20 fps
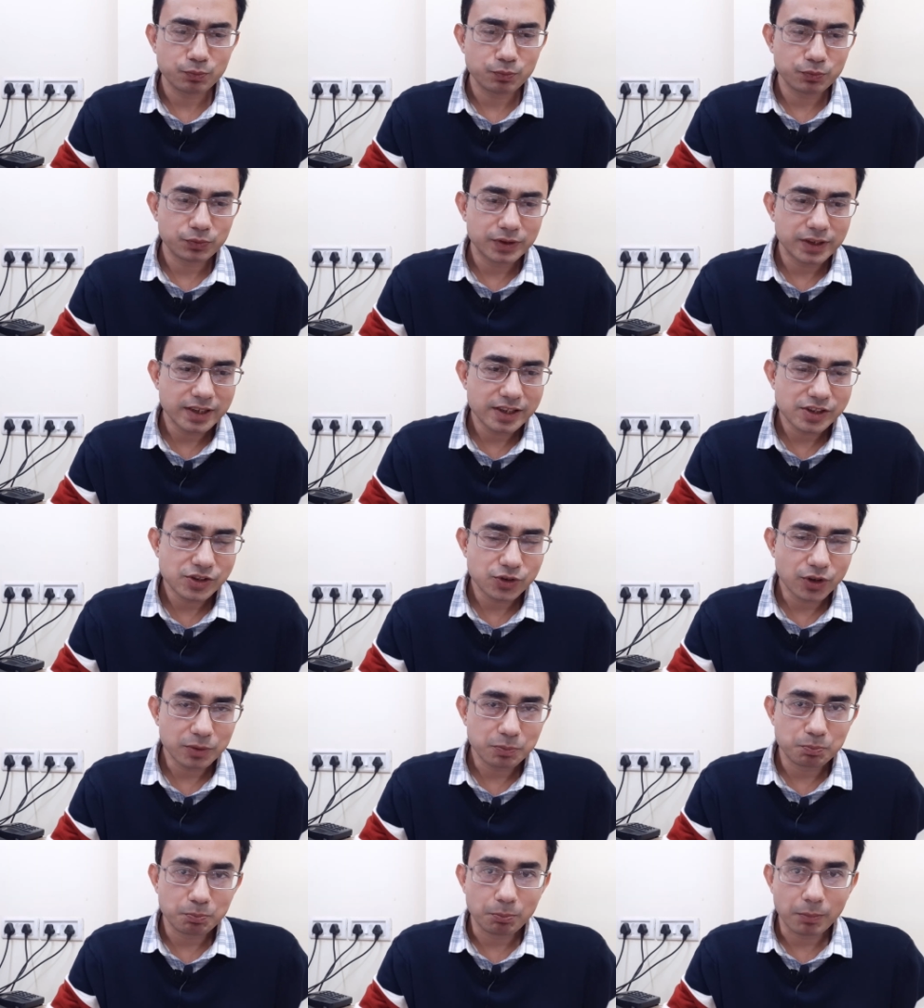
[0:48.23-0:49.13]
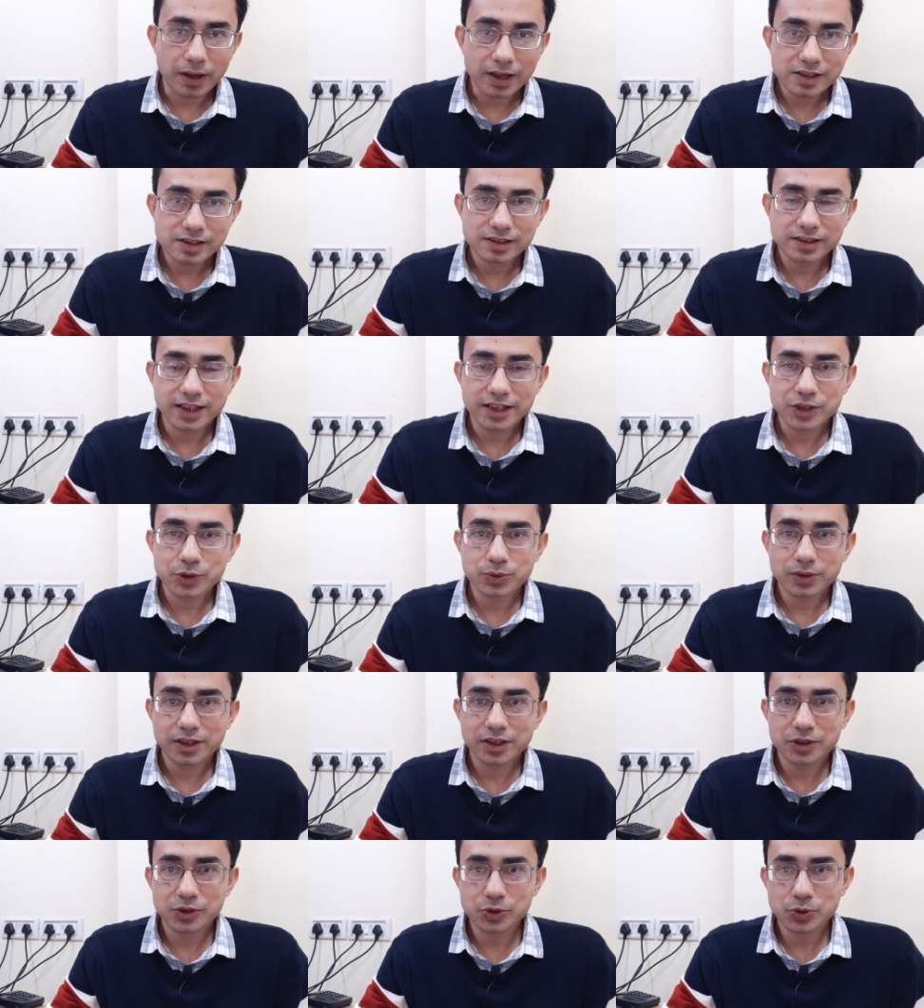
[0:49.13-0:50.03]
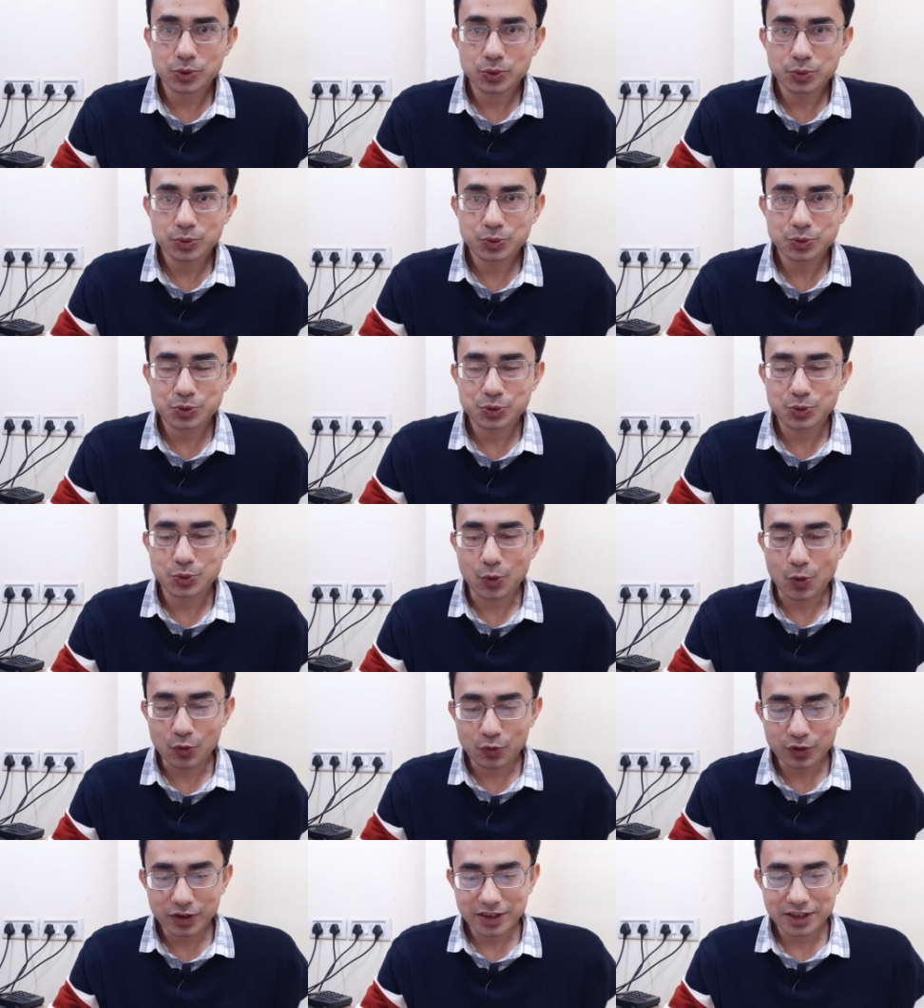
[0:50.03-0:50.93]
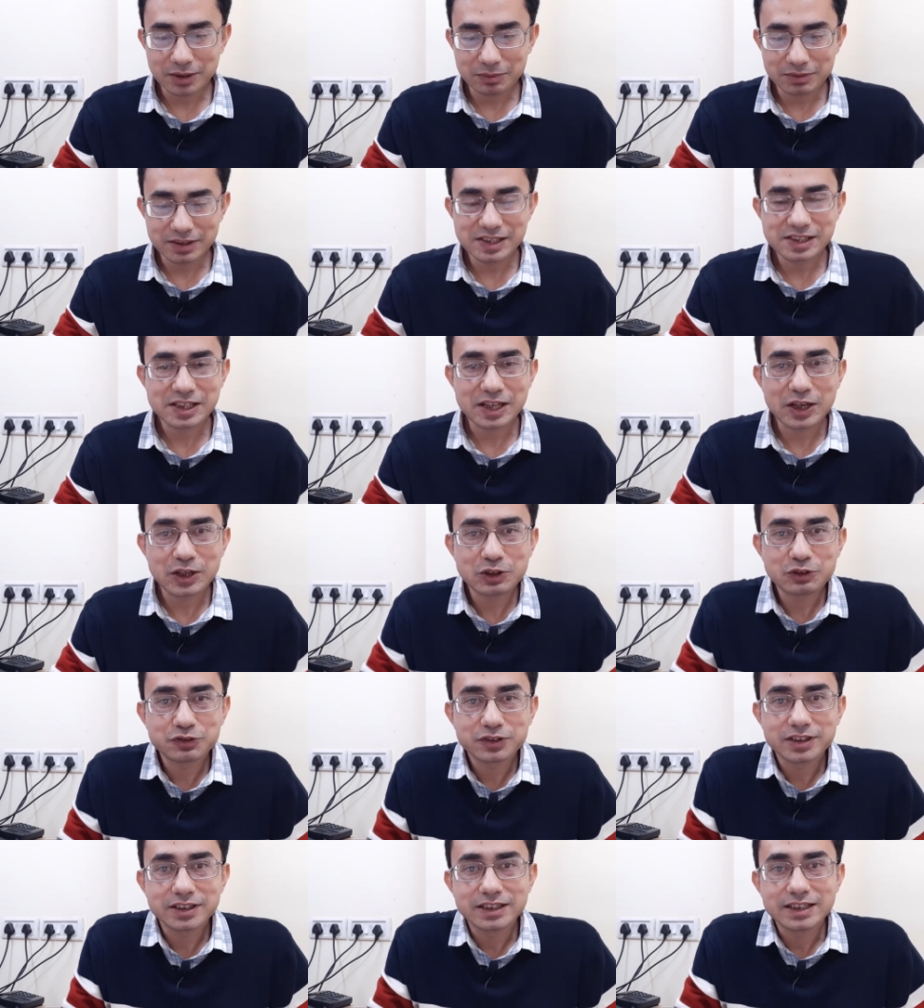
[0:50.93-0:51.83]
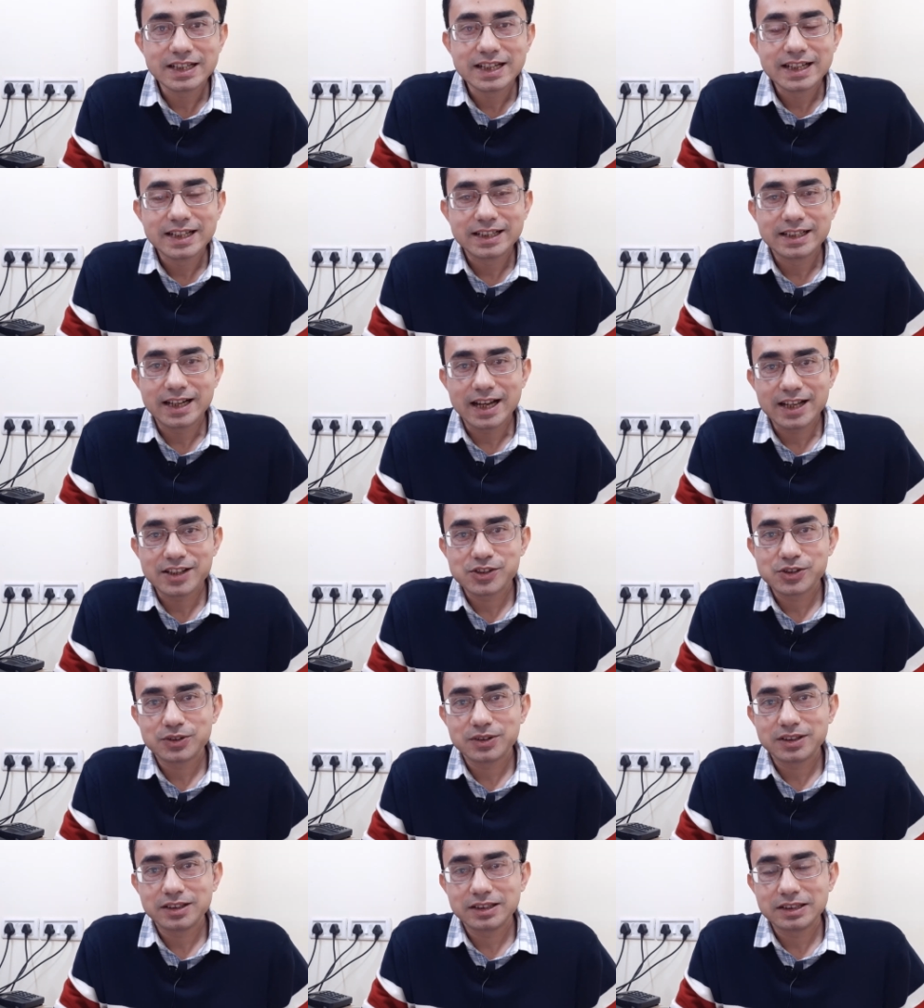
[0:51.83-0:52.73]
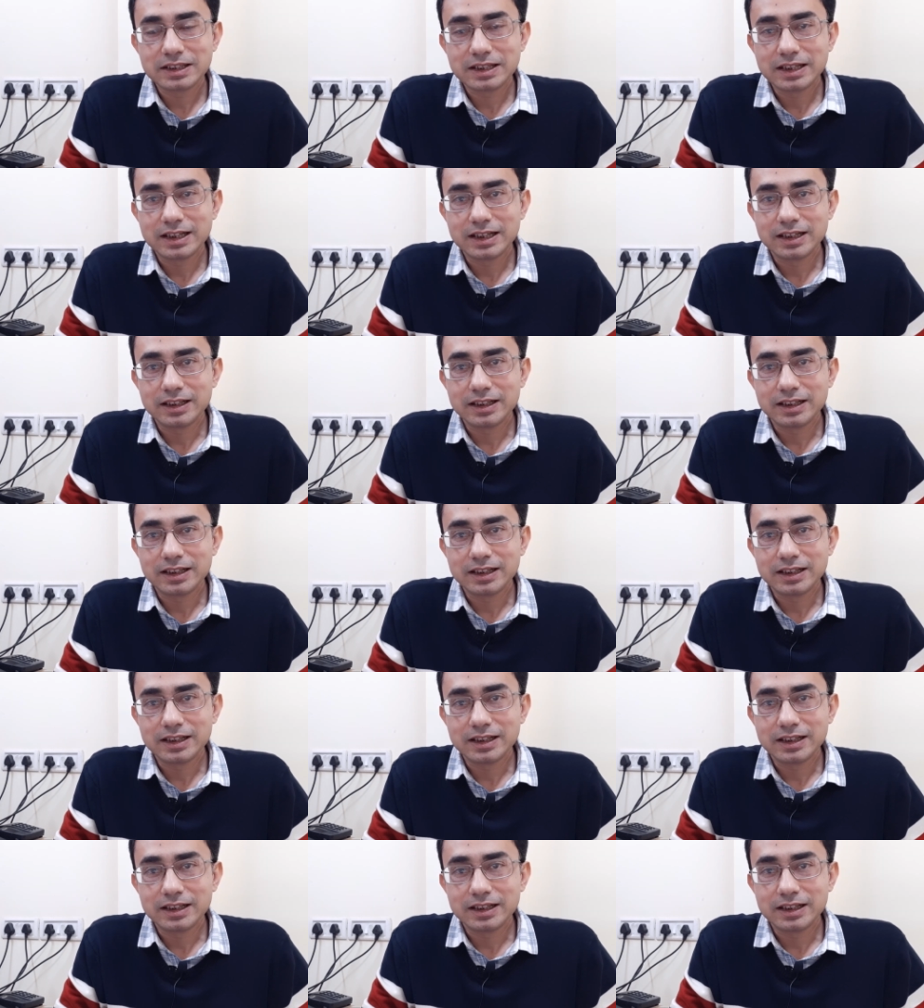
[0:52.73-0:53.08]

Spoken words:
There is not much that you can do to overcome this kind of a natural